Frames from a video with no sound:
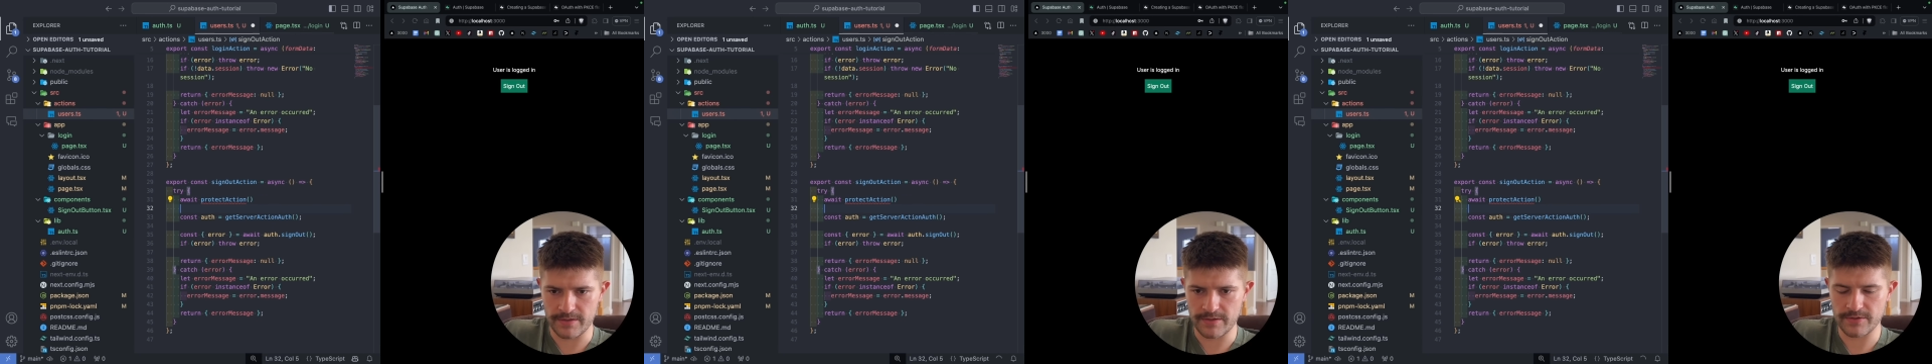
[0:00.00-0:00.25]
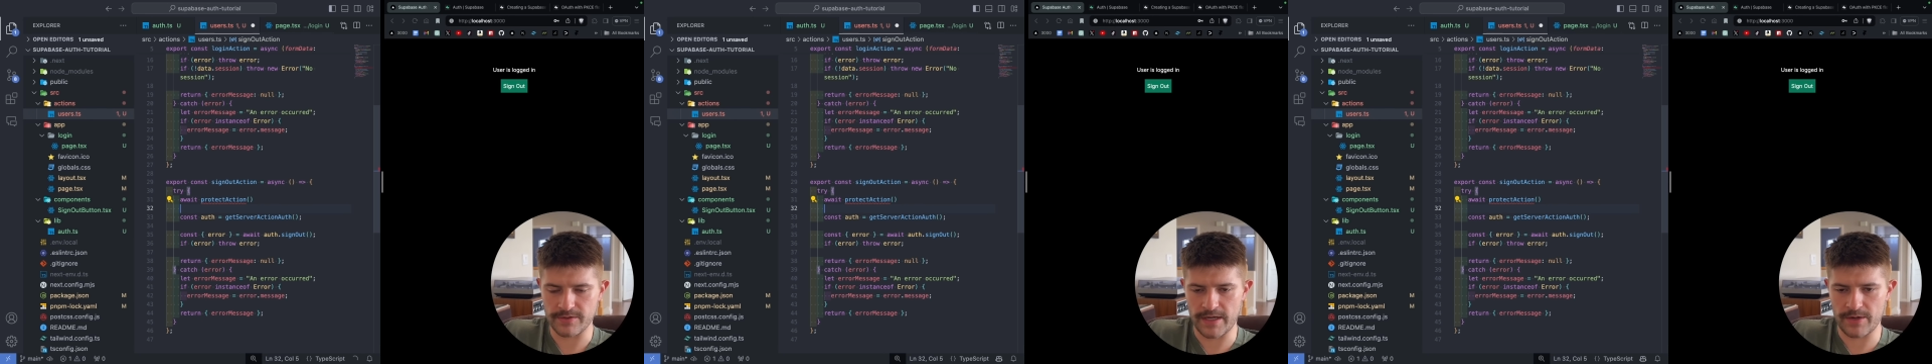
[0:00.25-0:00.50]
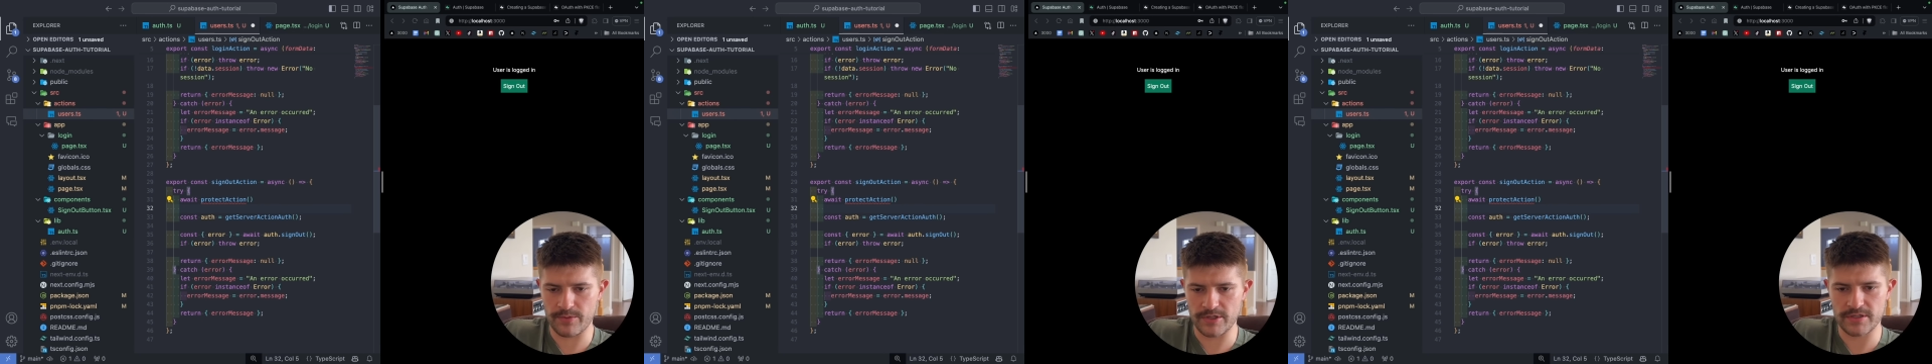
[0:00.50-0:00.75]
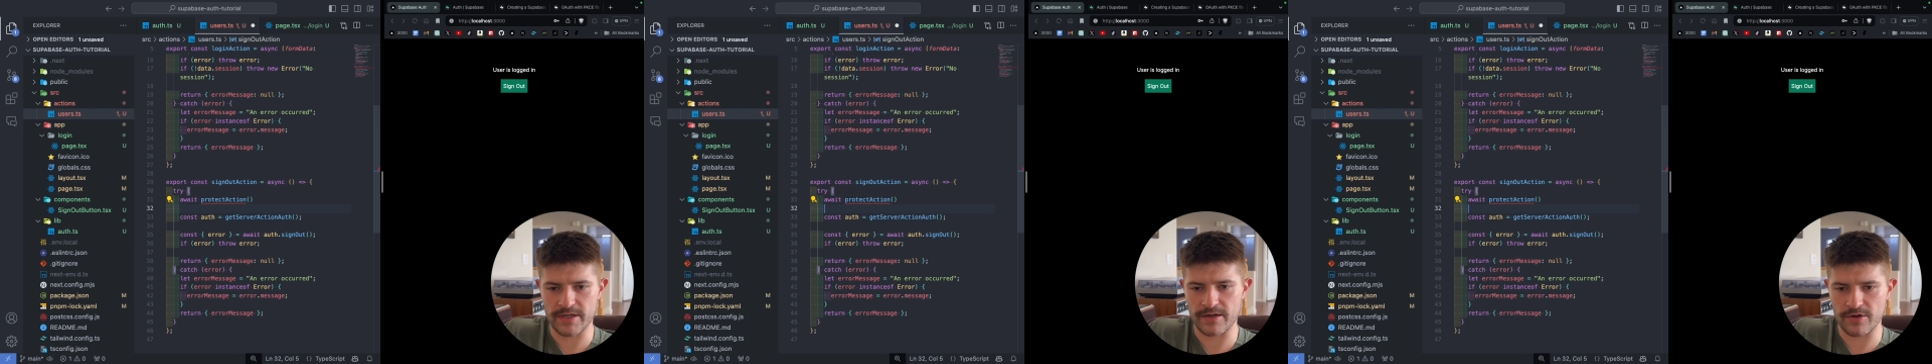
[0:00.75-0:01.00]
So now we
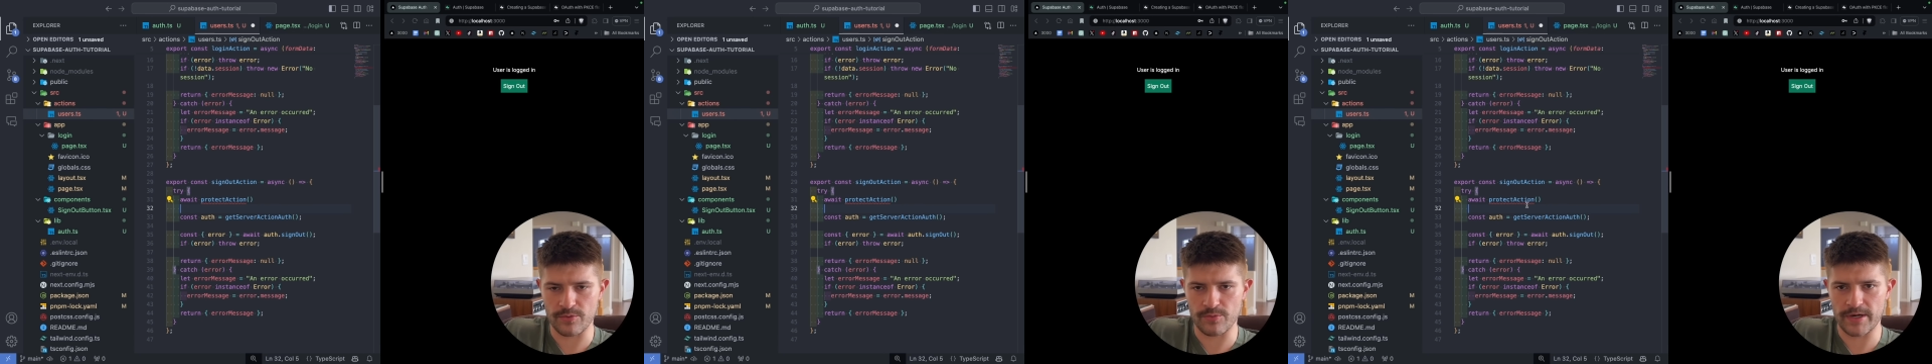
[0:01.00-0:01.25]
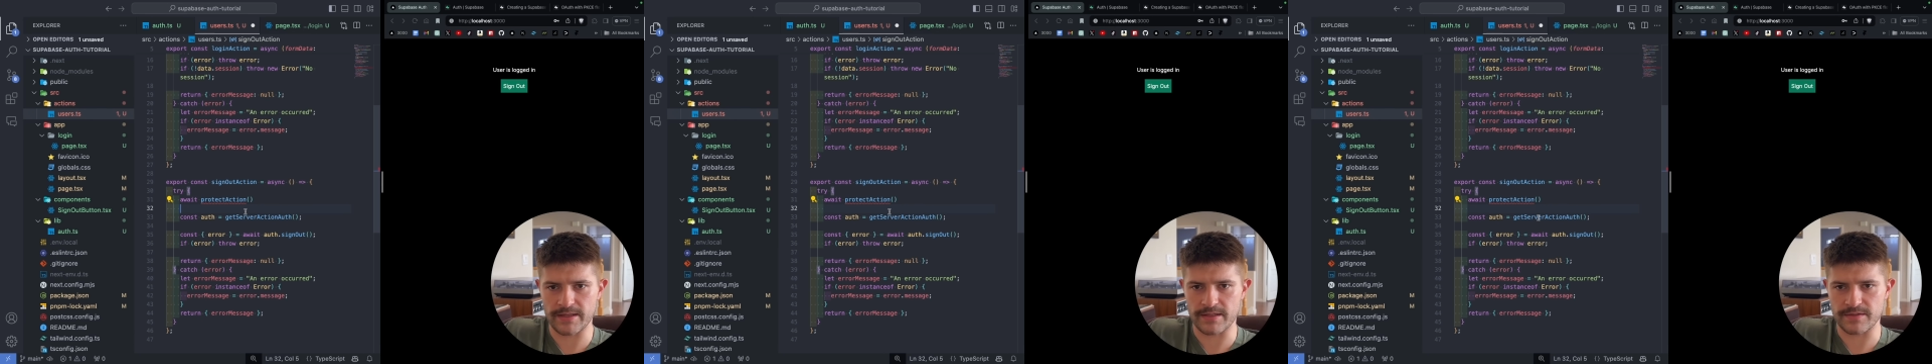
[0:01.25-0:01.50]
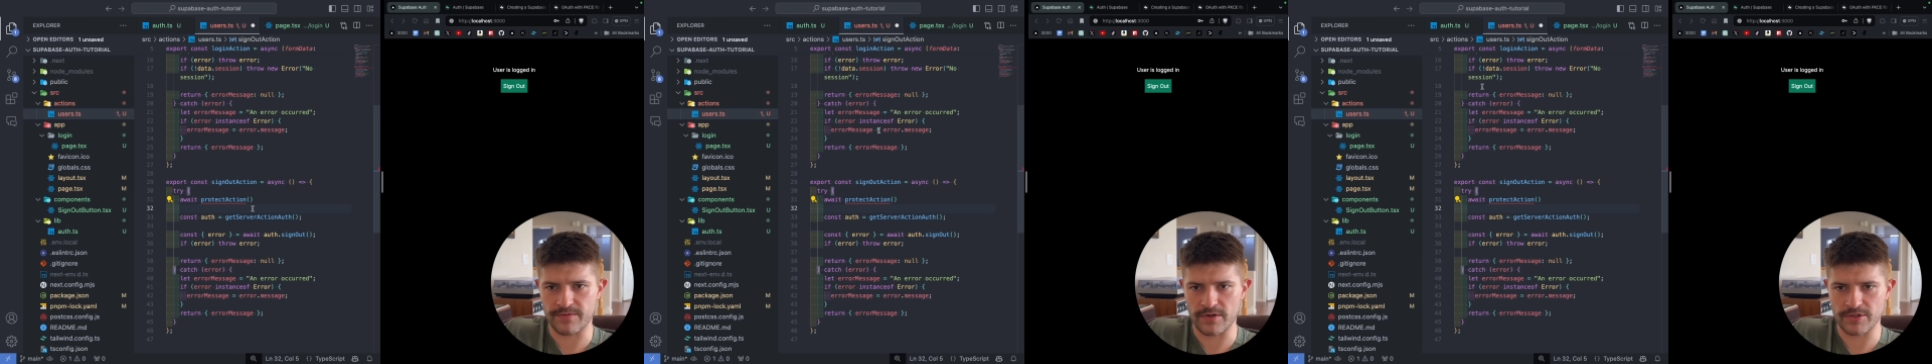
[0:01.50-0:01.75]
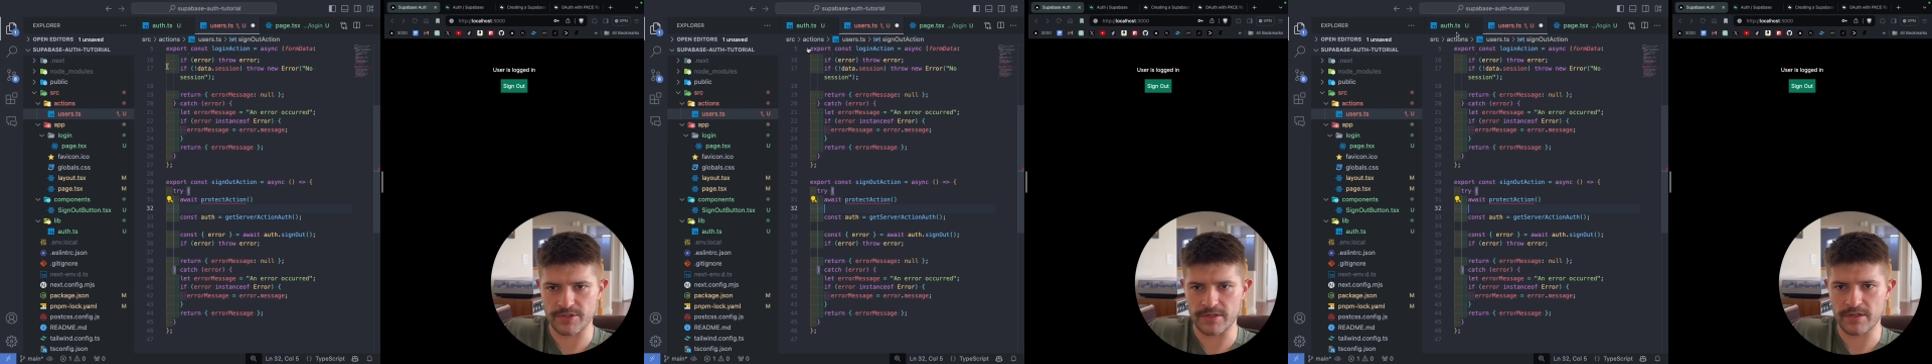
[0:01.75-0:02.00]
just got to go write this
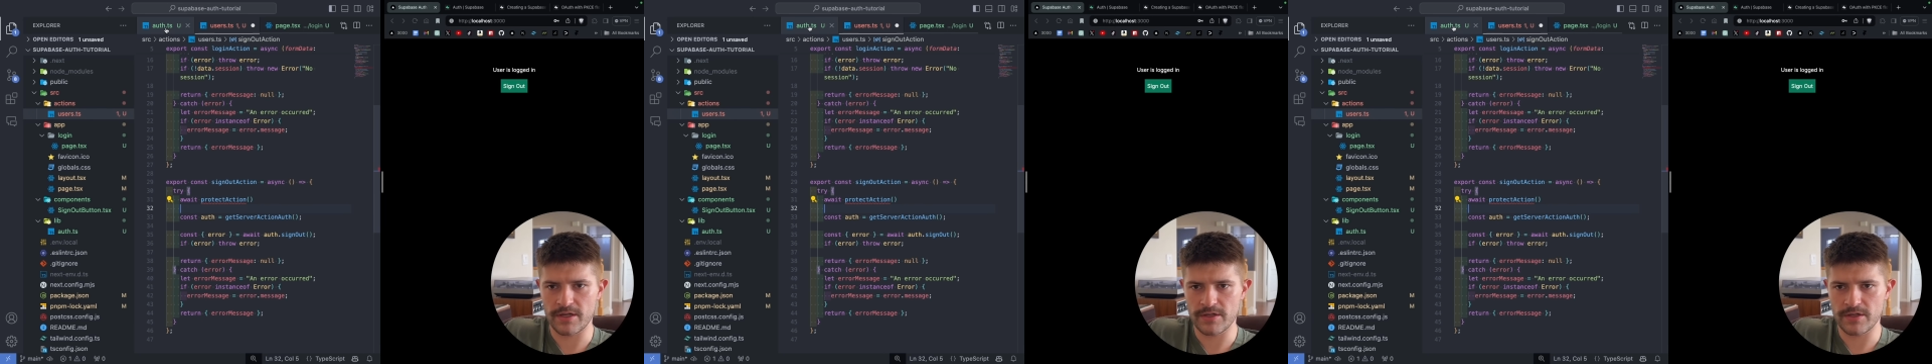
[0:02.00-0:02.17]
function.